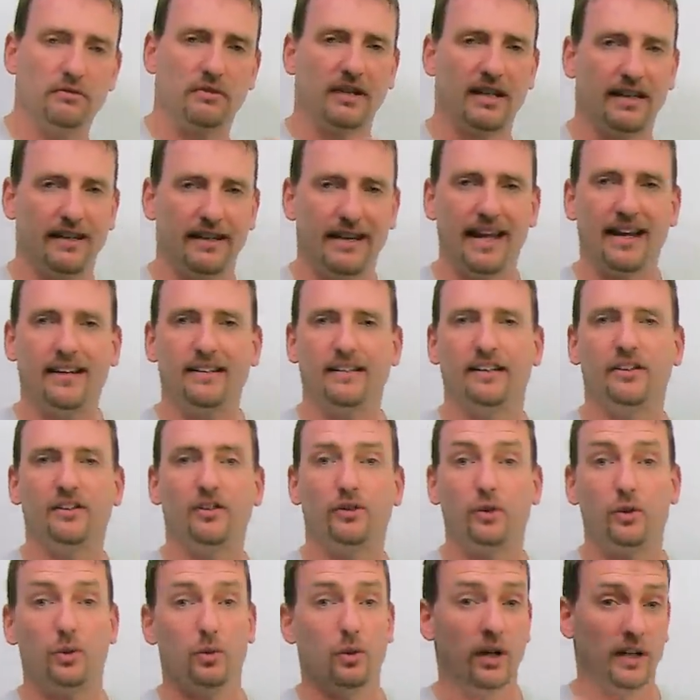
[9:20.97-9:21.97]
connect it
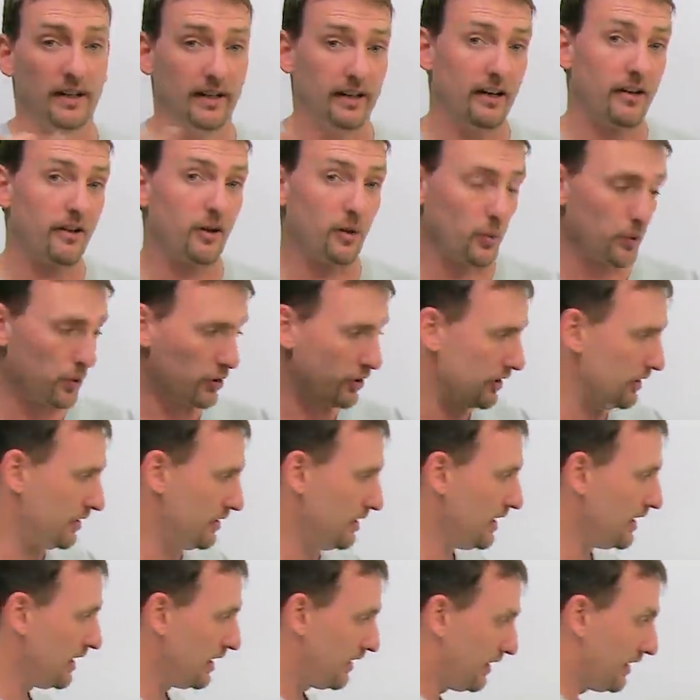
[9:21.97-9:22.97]
to another word
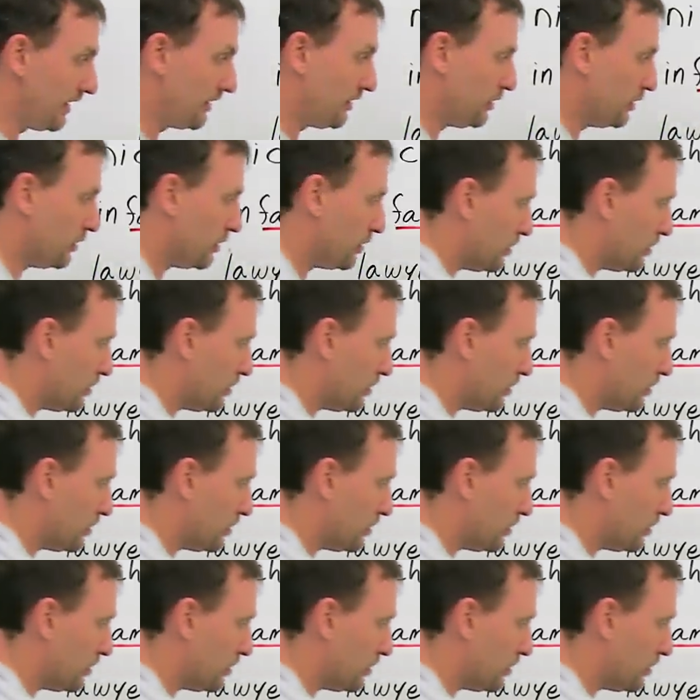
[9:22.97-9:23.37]
that you